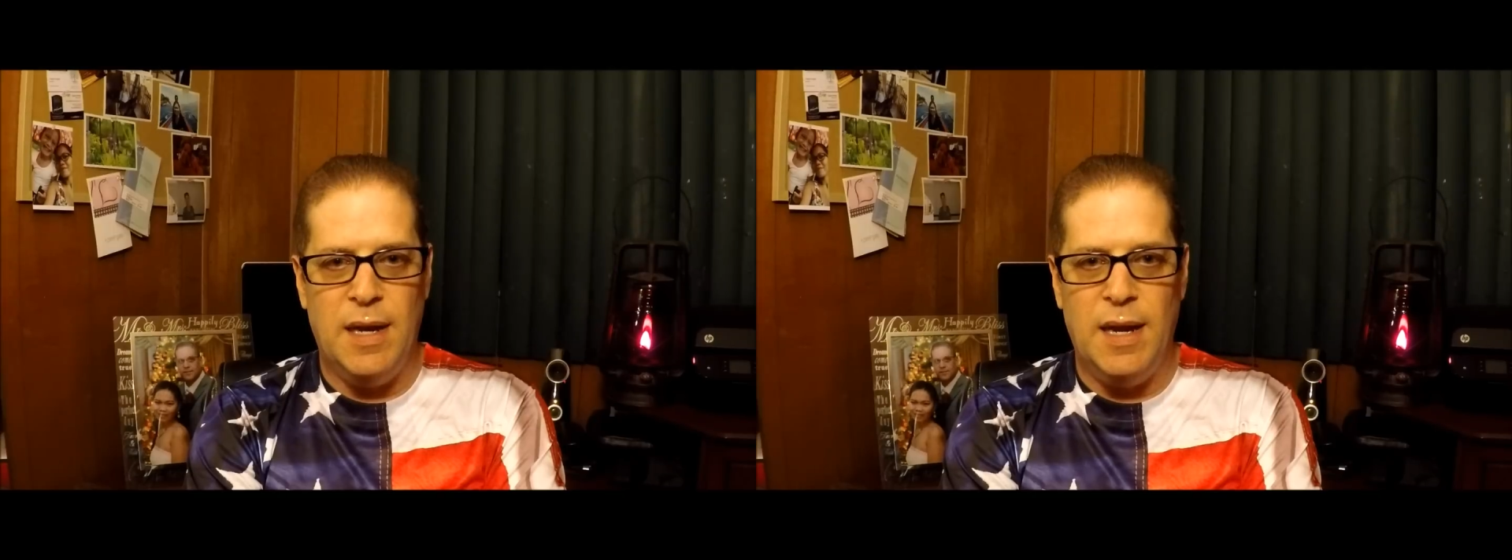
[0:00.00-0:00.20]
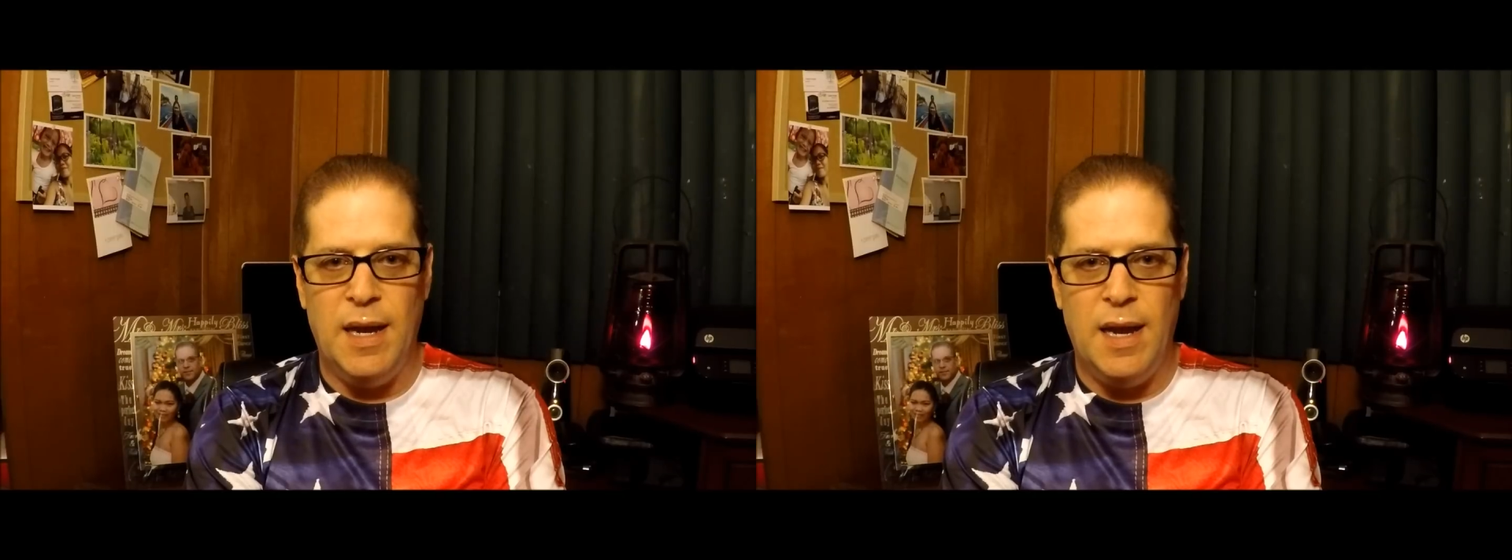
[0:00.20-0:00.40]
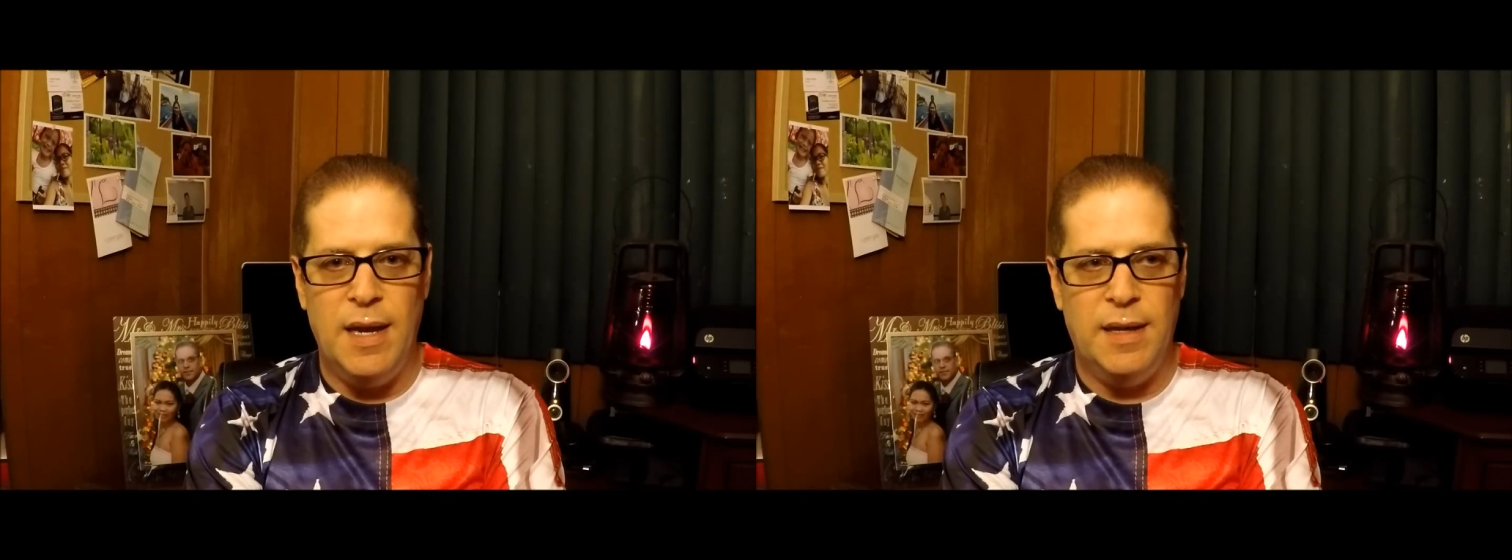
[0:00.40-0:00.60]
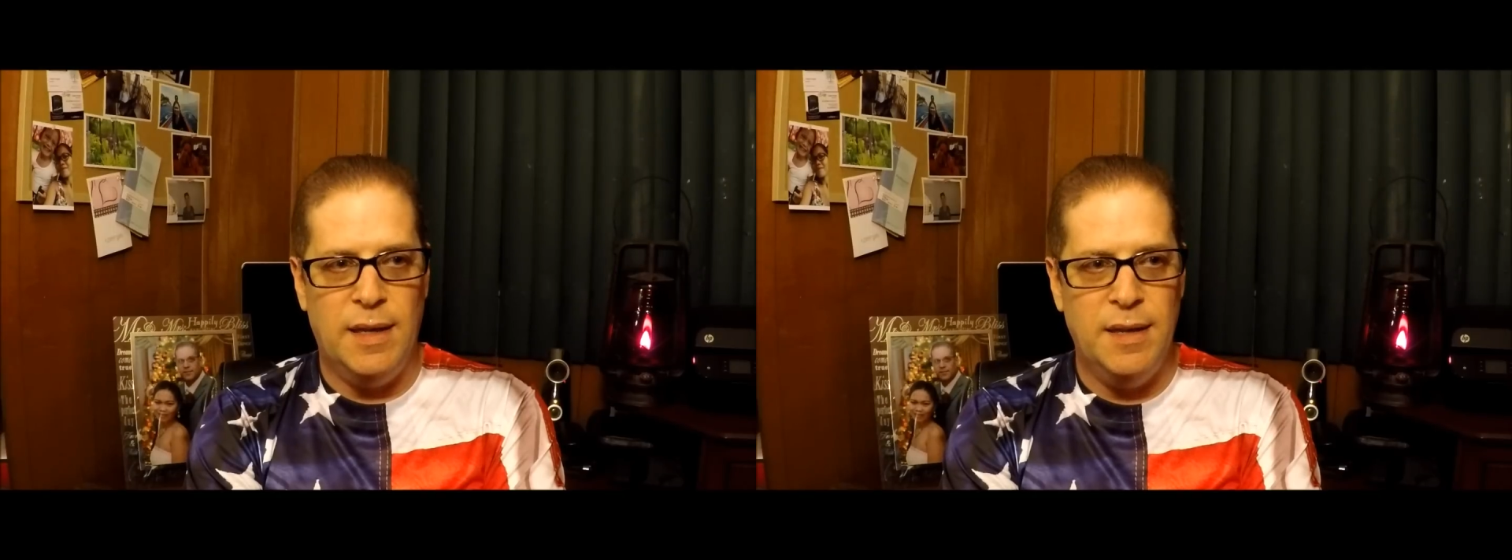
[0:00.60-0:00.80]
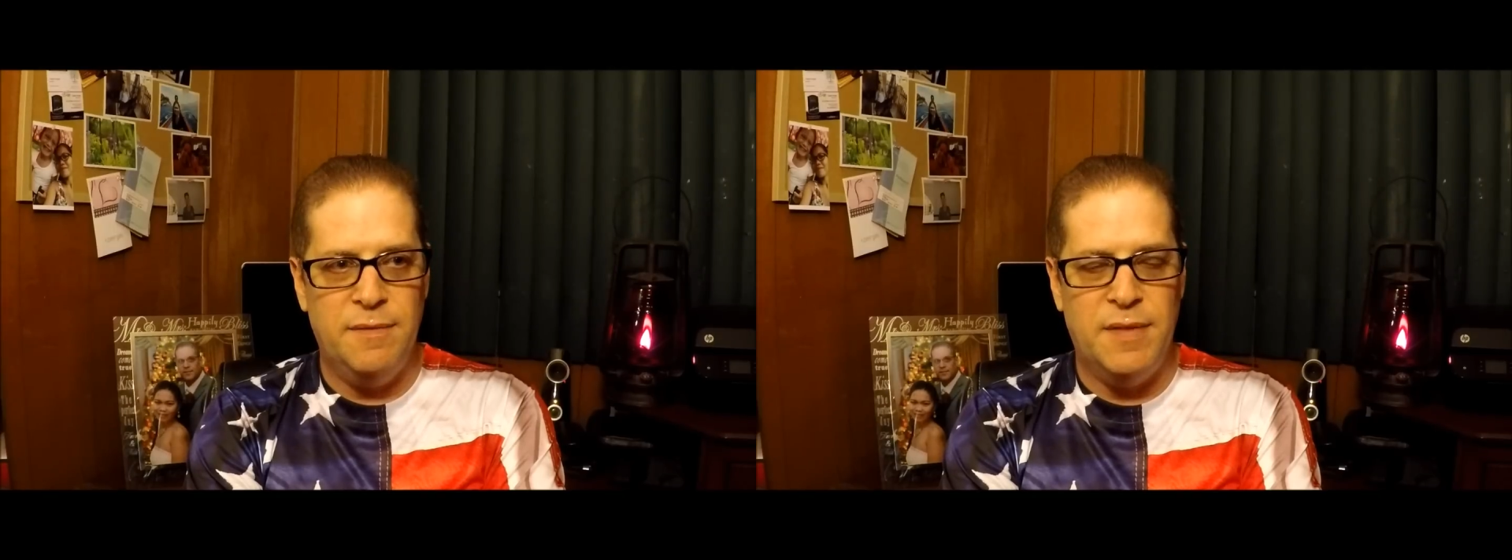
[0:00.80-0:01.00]
I
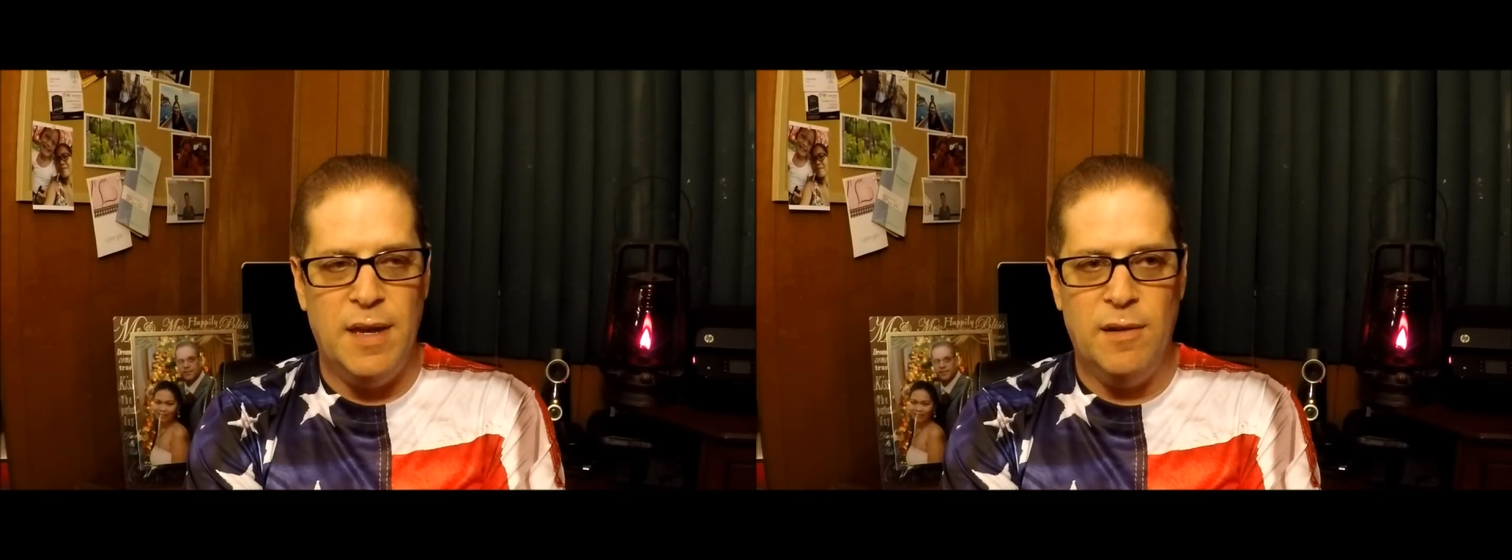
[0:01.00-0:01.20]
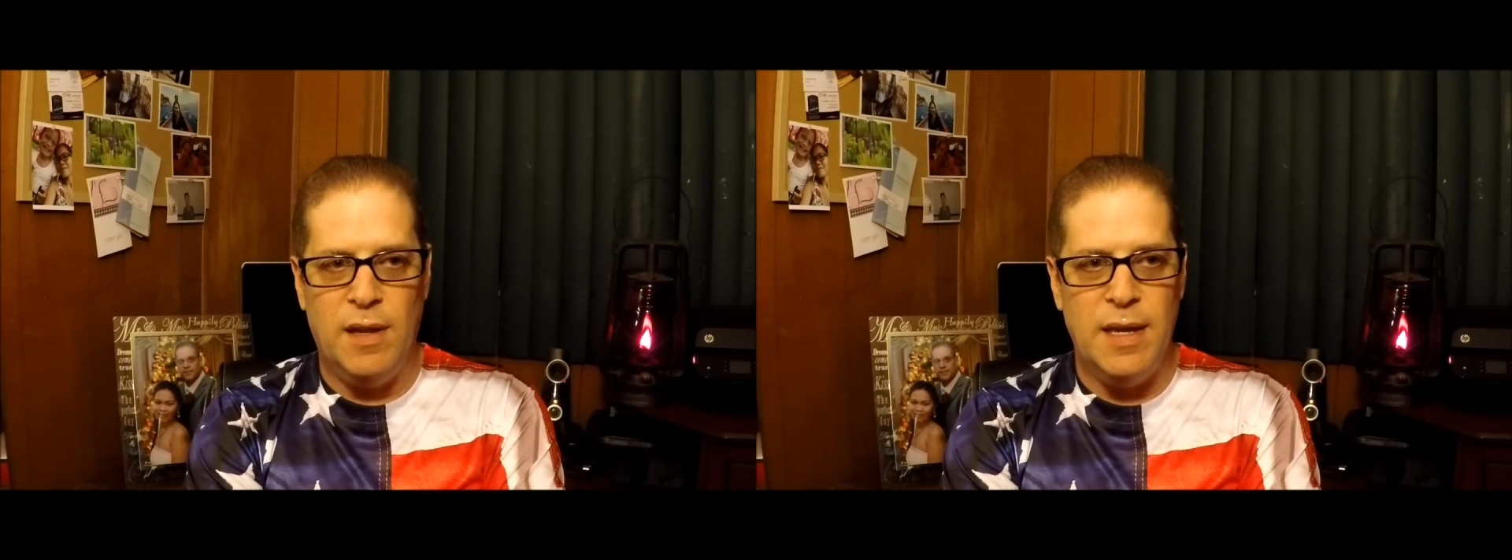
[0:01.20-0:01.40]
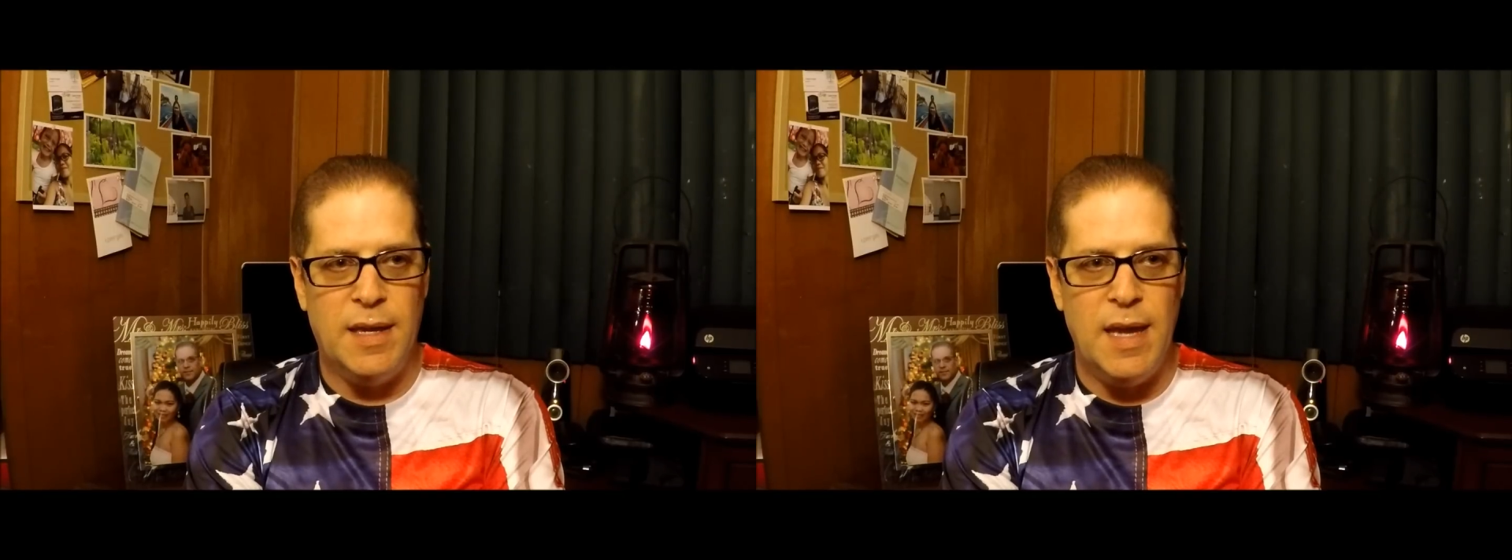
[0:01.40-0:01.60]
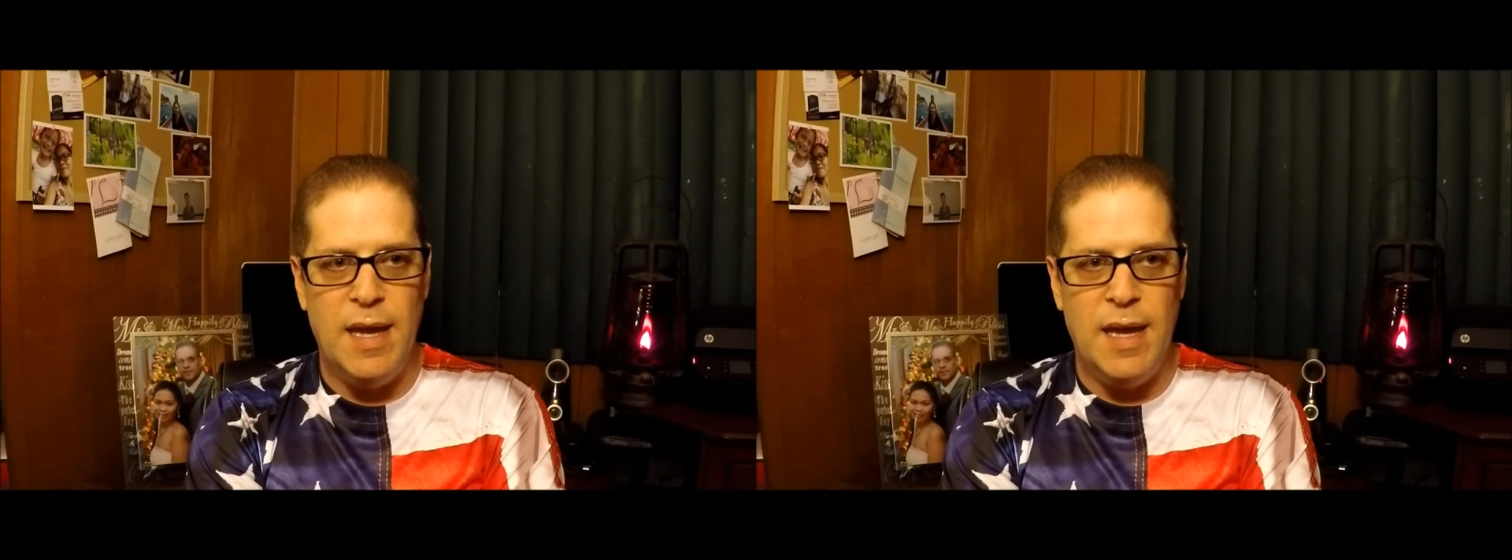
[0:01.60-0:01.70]
lived there like